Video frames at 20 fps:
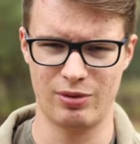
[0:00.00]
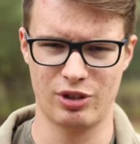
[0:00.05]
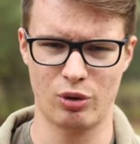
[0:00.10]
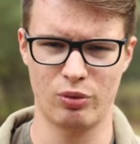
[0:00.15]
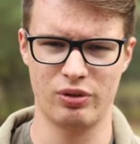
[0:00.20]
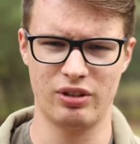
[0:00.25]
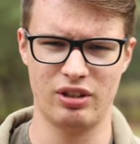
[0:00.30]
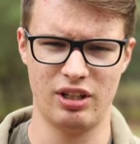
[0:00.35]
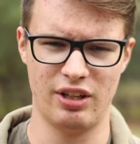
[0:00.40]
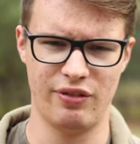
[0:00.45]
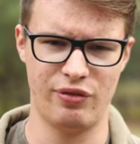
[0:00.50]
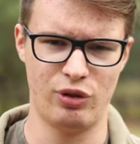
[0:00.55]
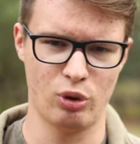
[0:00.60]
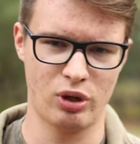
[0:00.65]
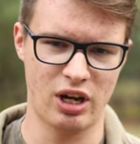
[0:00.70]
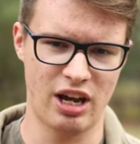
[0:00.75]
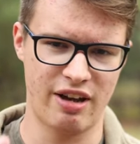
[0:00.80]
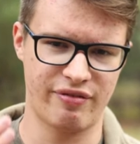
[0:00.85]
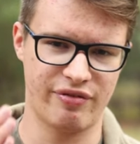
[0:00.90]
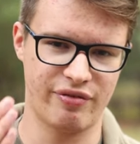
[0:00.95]
So if
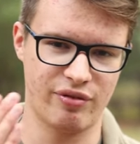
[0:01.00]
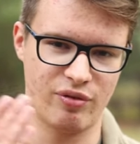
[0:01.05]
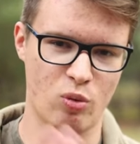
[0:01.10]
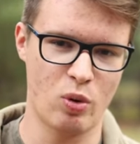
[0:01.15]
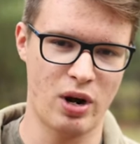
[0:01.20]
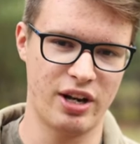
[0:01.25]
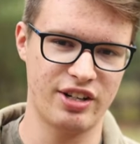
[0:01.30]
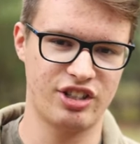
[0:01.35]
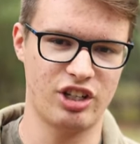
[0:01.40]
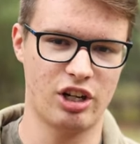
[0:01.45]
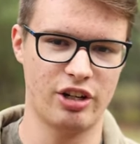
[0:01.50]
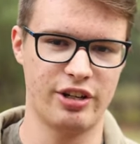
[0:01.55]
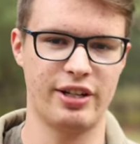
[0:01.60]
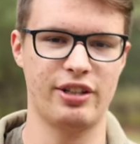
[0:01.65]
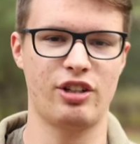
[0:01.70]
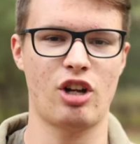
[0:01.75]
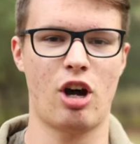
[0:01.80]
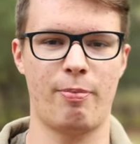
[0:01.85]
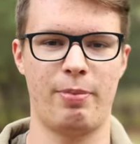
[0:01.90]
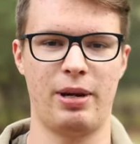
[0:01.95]
you have one
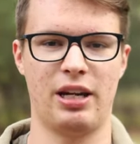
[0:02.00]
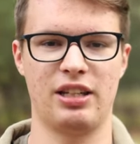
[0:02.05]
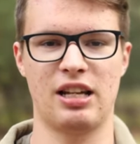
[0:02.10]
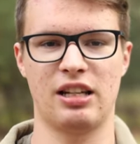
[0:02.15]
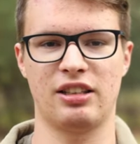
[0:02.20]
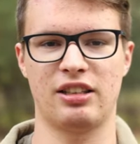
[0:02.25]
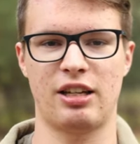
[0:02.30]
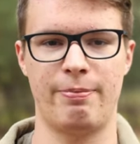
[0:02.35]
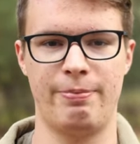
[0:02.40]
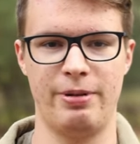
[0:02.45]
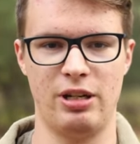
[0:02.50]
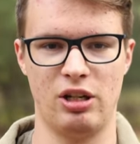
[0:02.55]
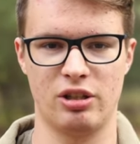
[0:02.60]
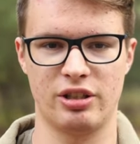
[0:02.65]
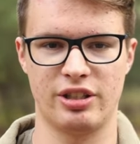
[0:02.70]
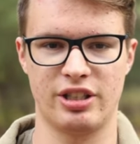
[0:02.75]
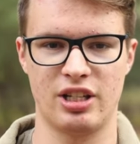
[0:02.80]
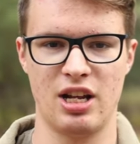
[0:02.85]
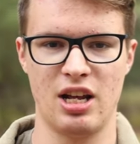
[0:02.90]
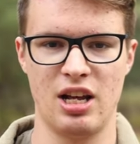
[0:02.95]
certain topic that
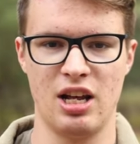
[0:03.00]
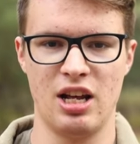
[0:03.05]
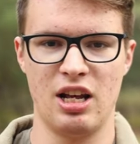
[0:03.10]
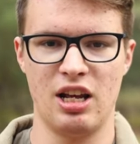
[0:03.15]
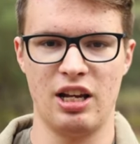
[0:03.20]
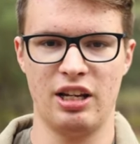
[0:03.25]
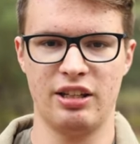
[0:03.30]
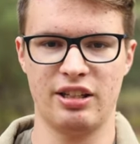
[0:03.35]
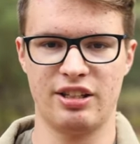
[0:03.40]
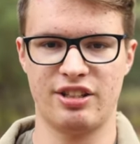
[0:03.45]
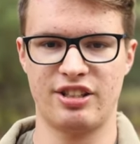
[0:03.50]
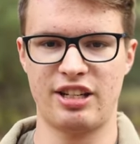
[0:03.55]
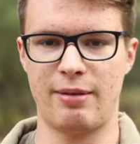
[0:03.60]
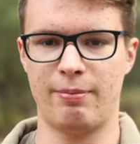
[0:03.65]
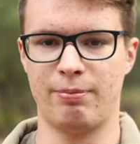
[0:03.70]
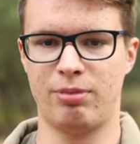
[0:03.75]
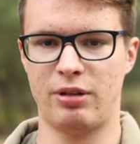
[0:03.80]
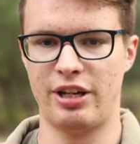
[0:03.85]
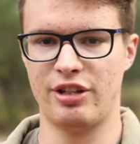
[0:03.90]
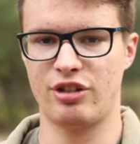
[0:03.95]
appears in the
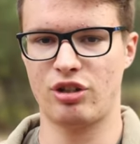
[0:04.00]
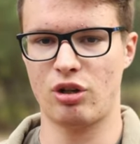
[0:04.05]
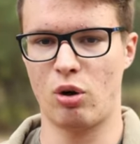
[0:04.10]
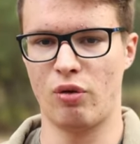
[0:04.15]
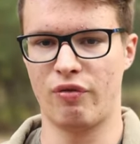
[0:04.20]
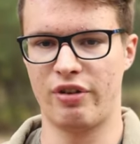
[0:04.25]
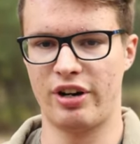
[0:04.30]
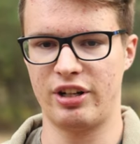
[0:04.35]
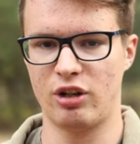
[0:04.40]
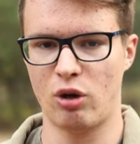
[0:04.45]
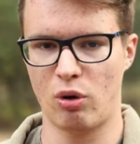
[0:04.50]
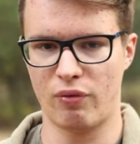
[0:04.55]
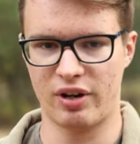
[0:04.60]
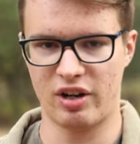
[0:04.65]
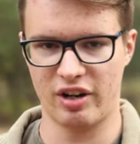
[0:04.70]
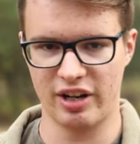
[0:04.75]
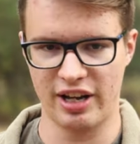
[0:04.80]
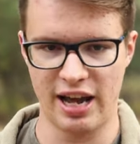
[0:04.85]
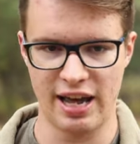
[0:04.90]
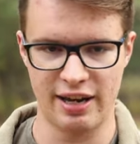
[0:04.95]
same place over and
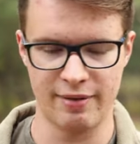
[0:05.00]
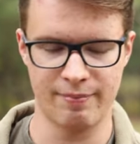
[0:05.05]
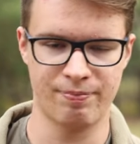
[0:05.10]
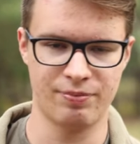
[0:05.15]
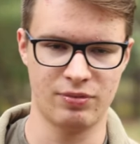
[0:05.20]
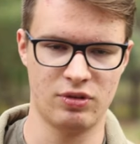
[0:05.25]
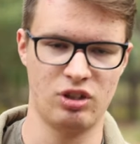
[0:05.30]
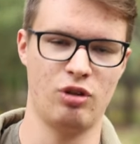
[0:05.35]
over again,